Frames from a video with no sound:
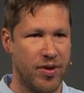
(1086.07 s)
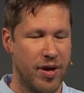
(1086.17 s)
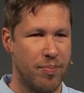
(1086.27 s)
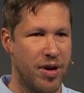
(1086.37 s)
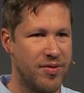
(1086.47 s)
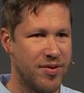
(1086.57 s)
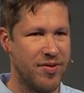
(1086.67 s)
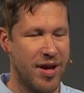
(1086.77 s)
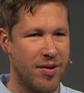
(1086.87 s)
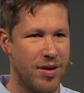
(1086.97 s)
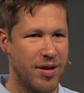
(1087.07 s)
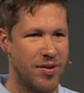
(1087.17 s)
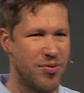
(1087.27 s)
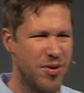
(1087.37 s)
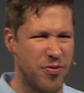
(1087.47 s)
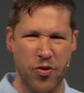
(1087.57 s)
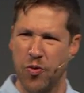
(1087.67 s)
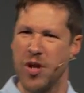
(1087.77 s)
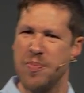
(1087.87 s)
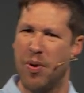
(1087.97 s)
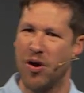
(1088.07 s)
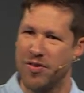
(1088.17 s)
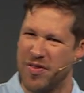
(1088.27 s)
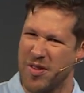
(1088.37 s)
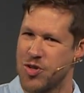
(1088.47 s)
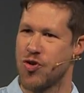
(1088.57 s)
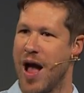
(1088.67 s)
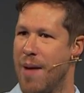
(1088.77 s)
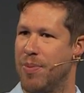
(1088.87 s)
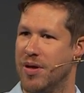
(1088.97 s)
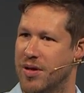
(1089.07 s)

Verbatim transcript: uh, breaks this down into sort of three parts of the trap